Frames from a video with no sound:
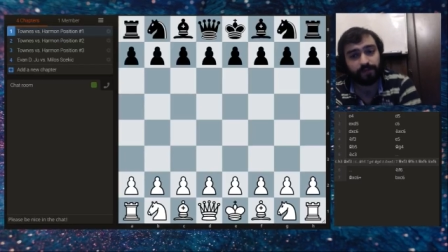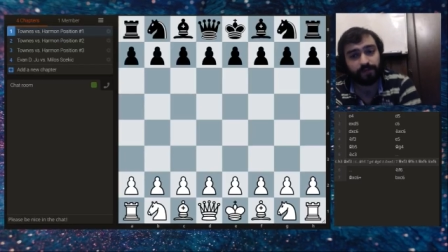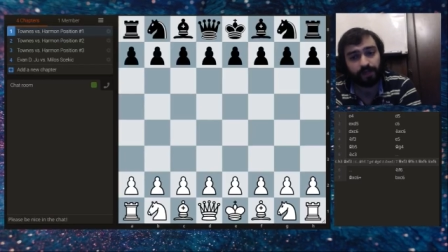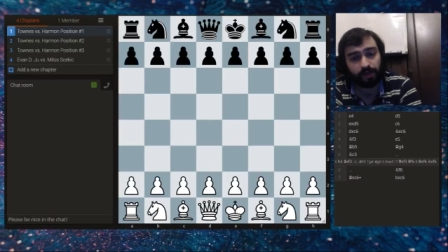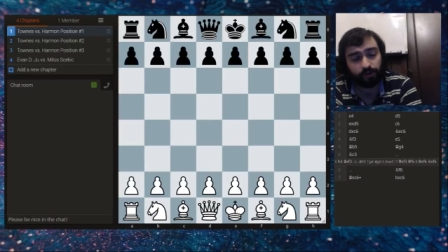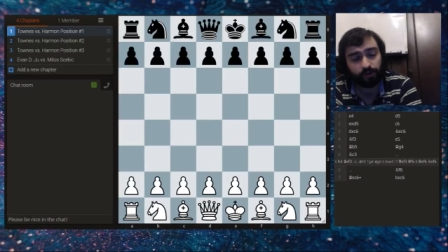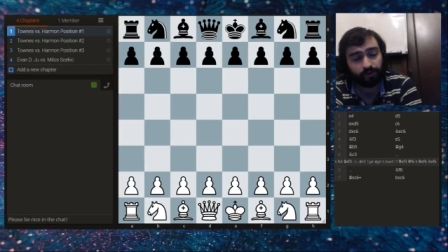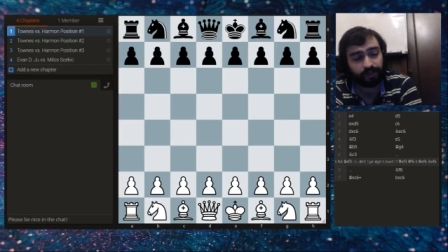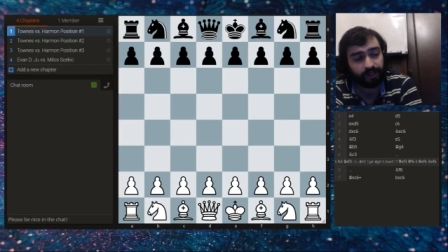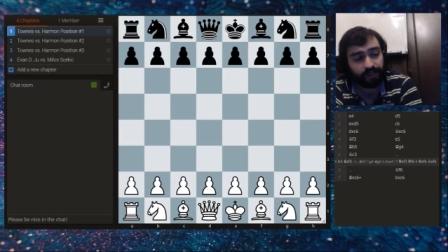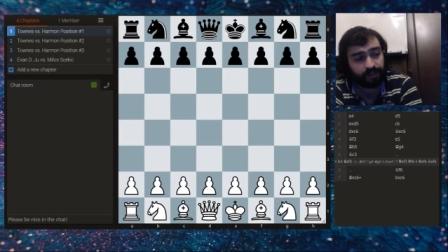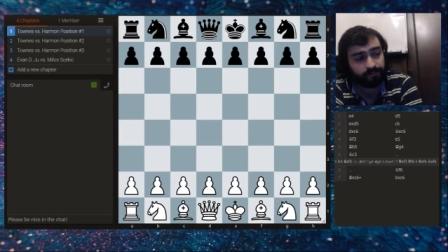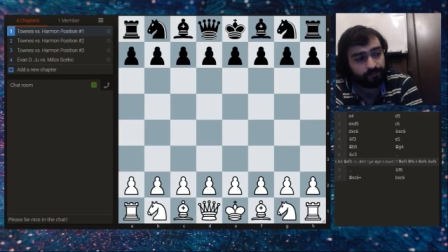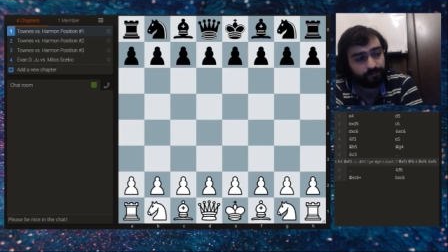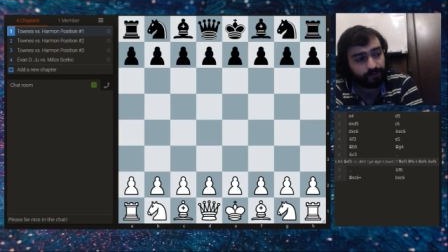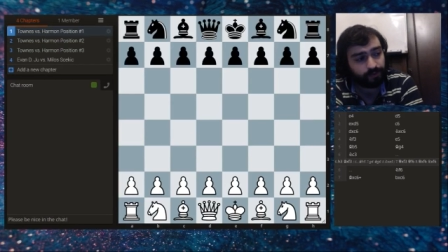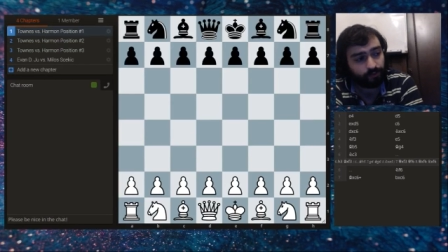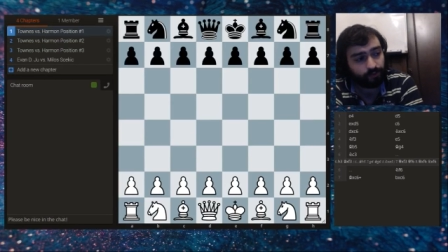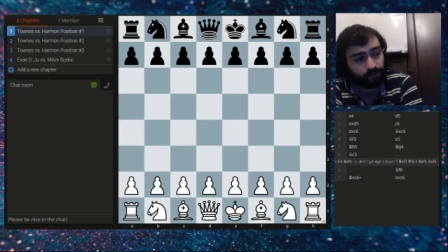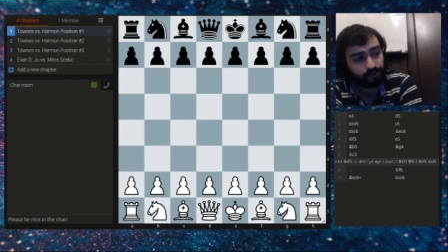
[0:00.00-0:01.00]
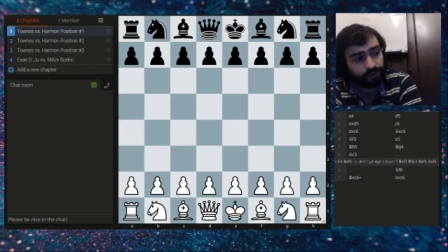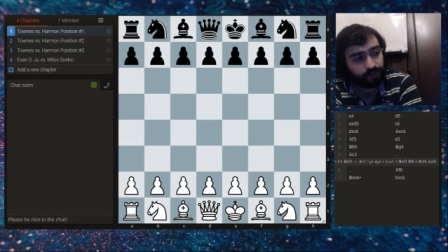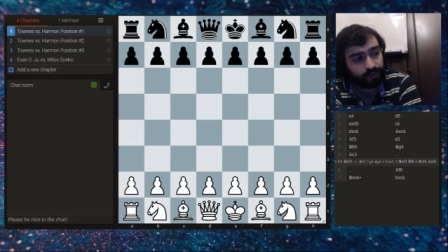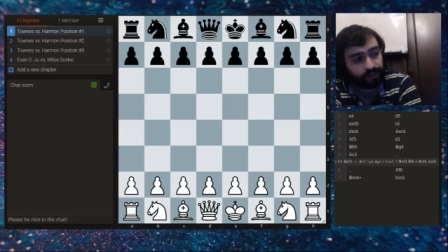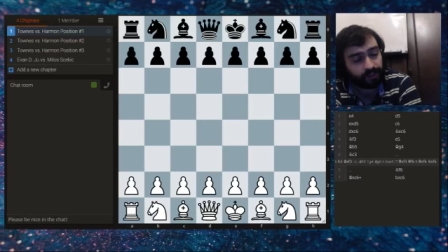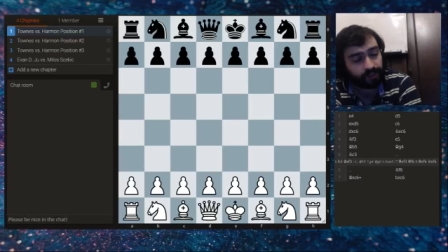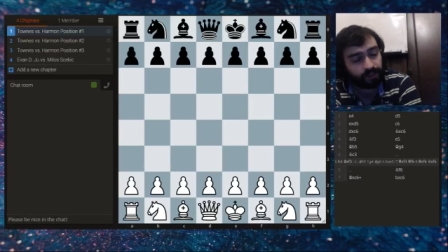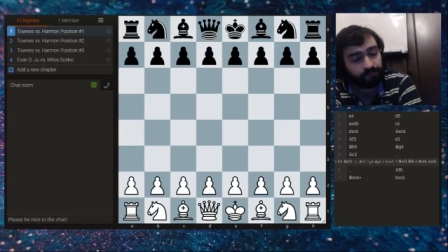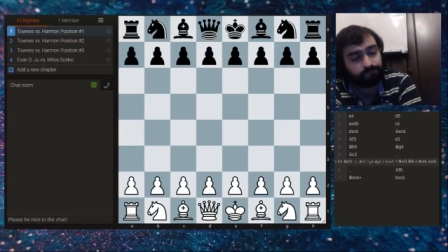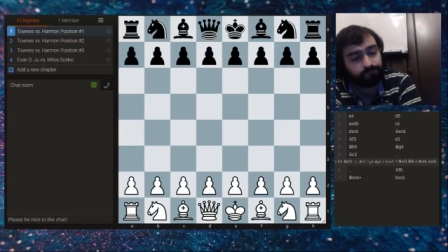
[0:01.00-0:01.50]
Our game, the Royal
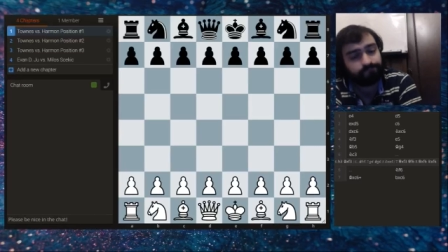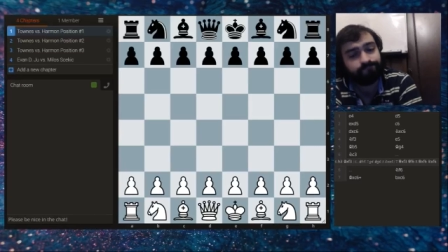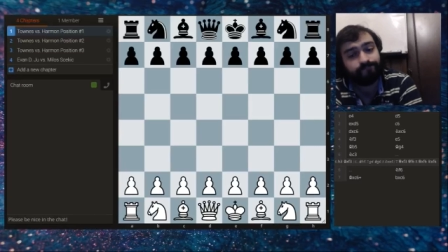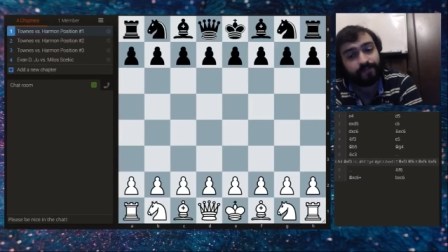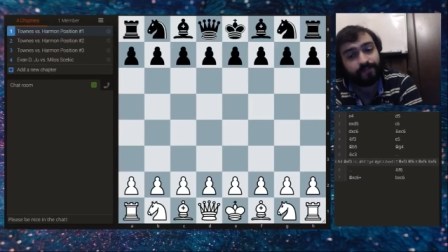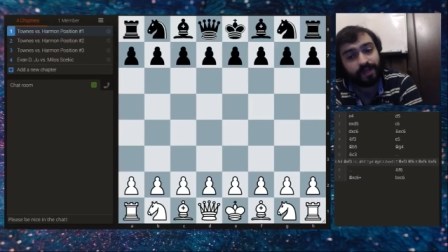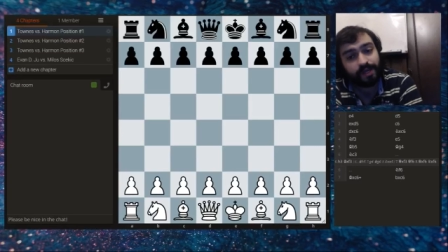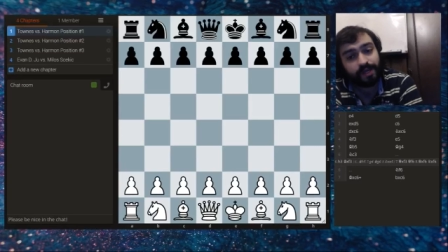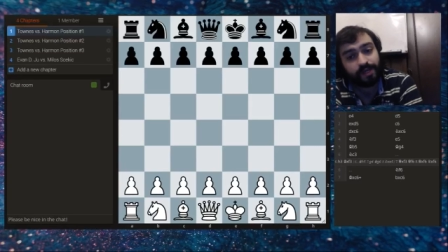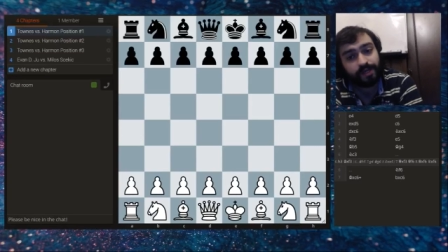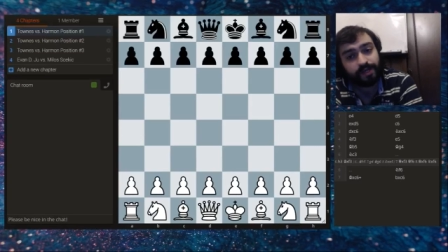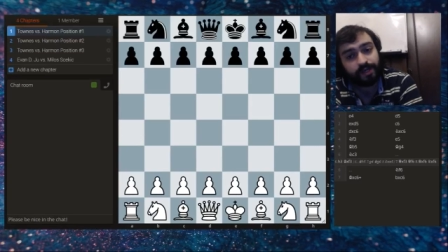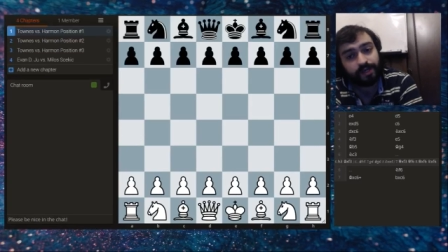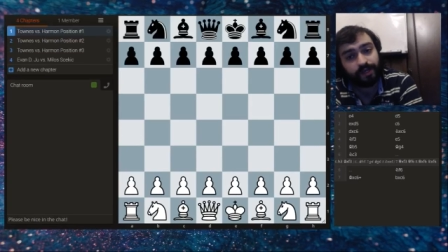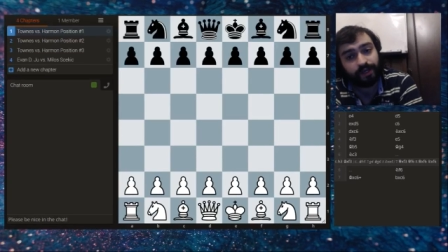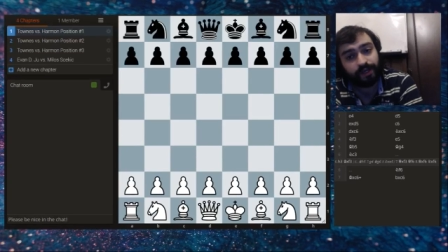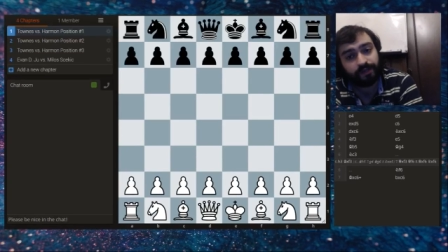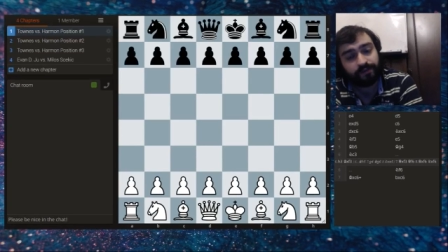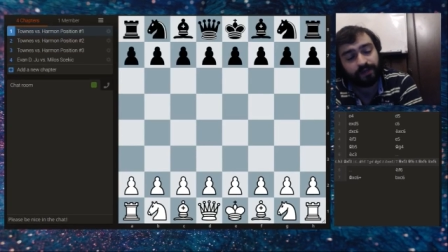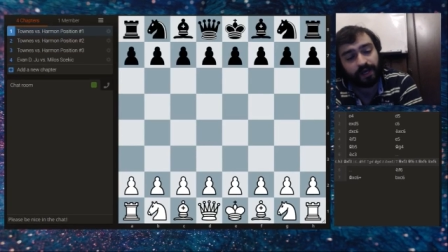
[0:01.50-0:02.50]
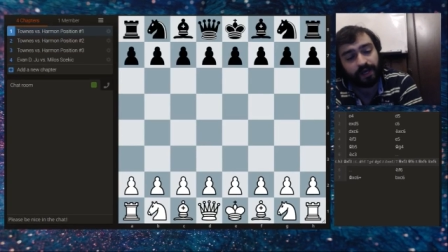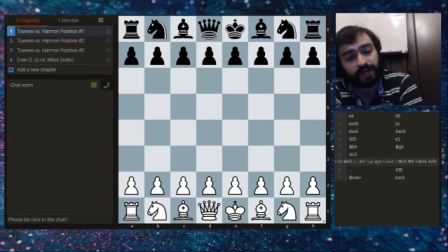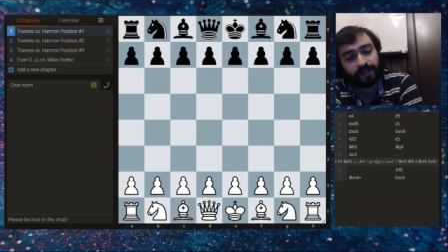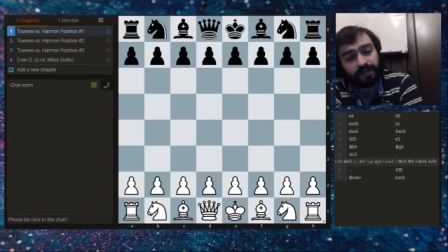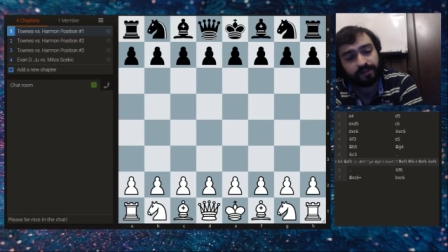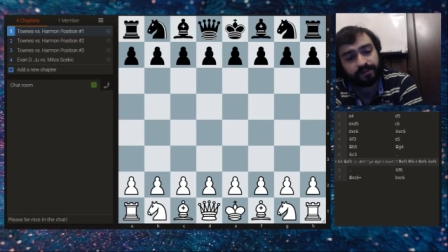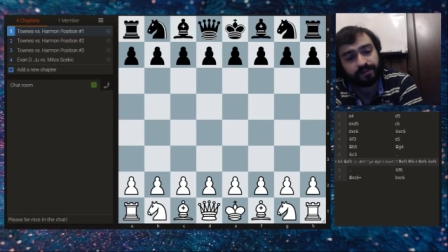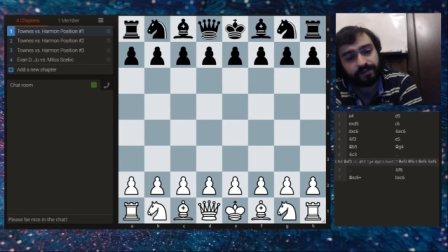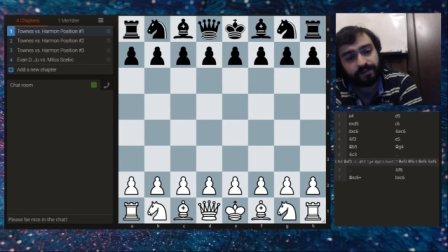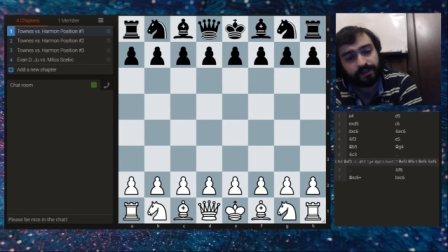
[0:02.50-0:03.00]
Game, it
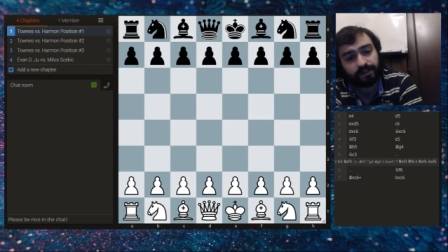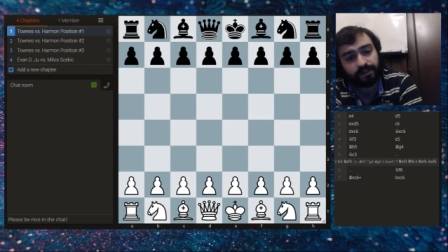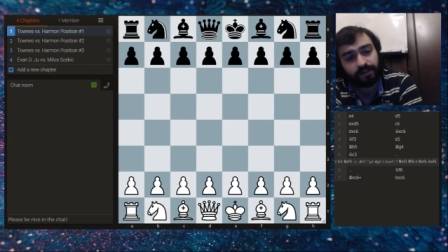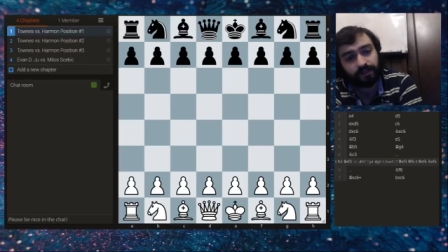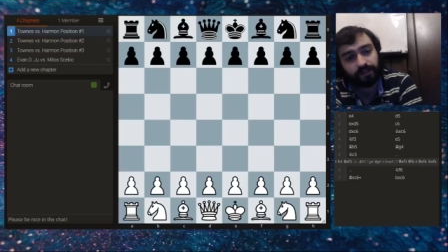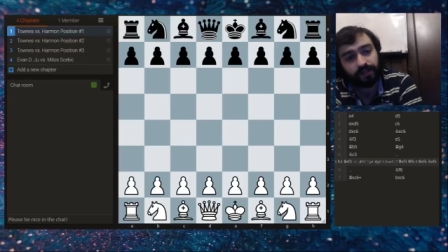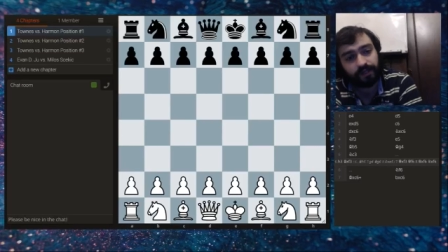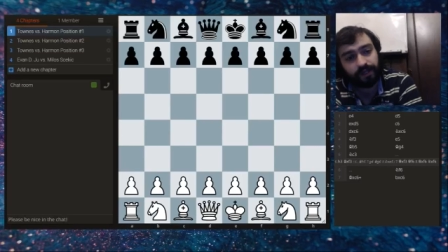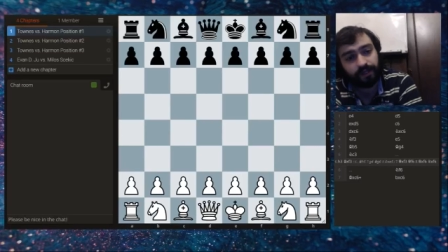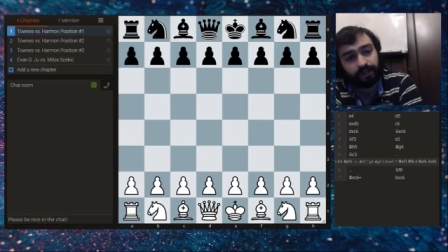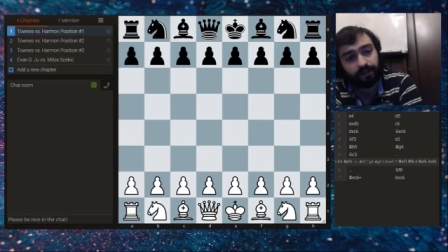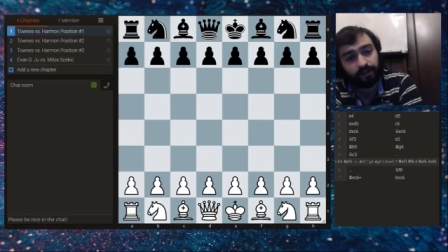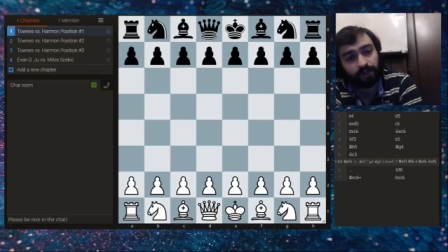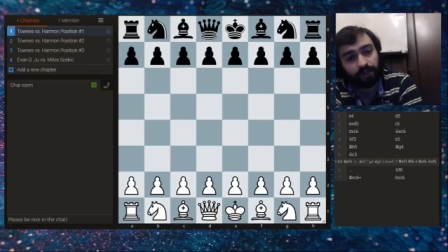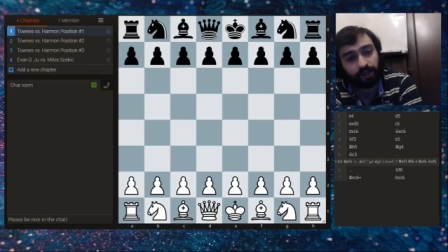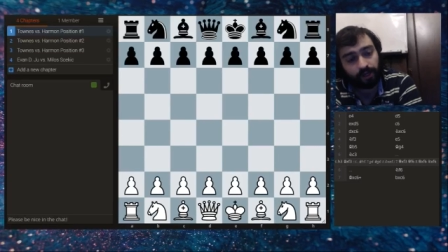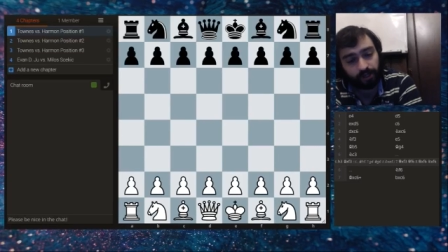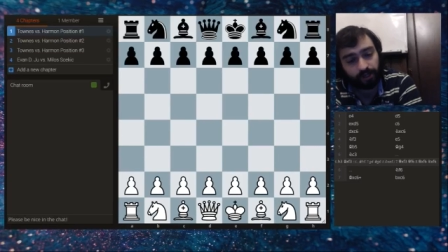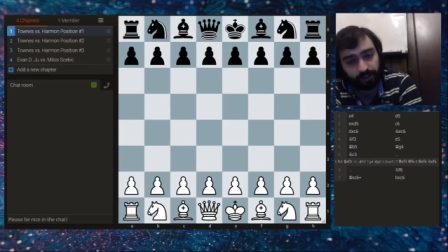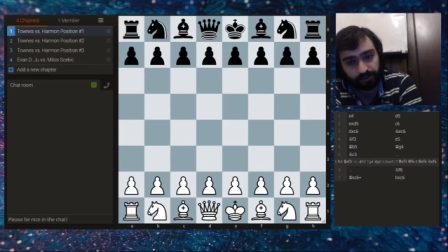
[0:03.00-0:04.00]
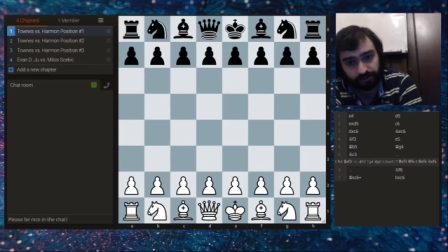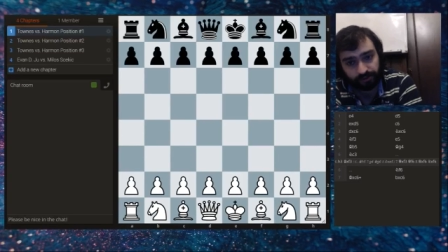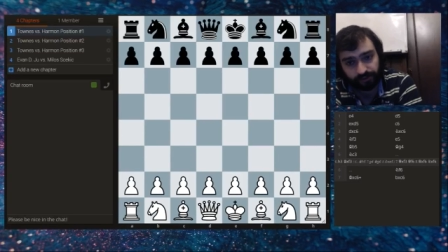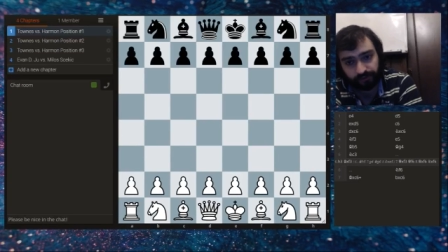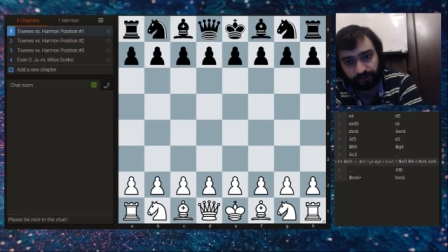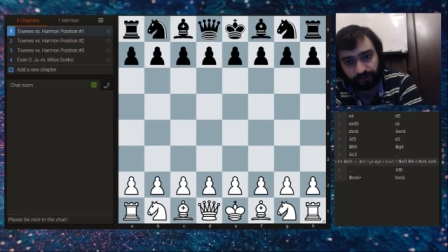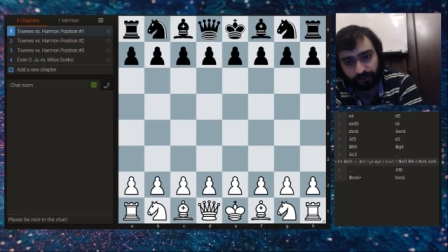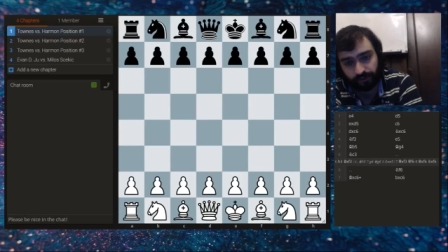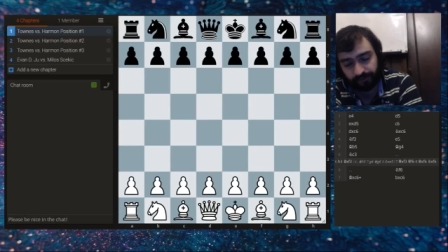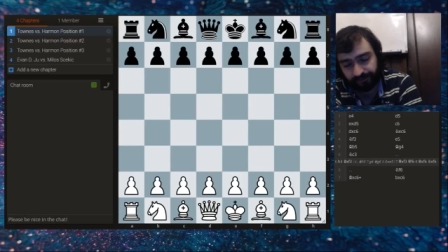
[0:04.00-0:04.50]
has a
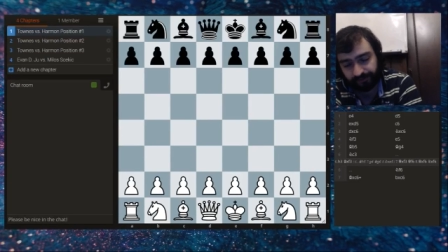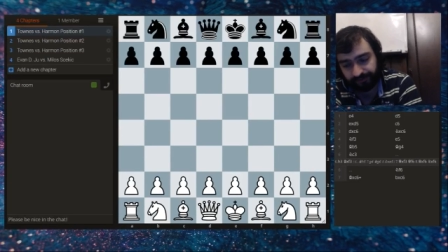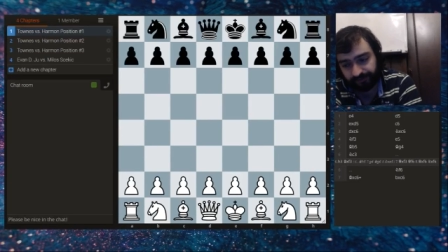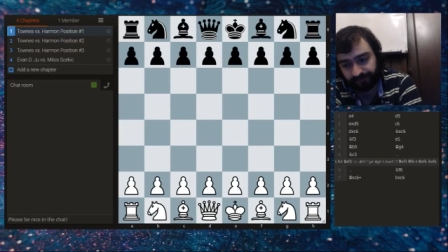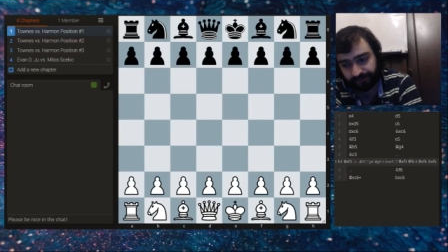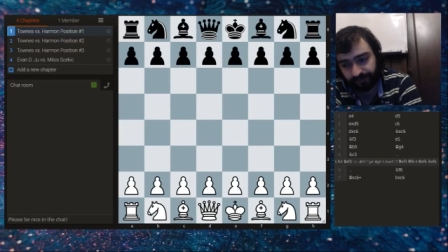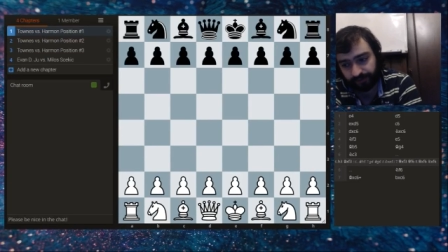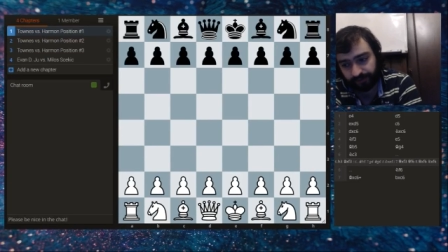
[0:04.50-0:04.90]
lot of,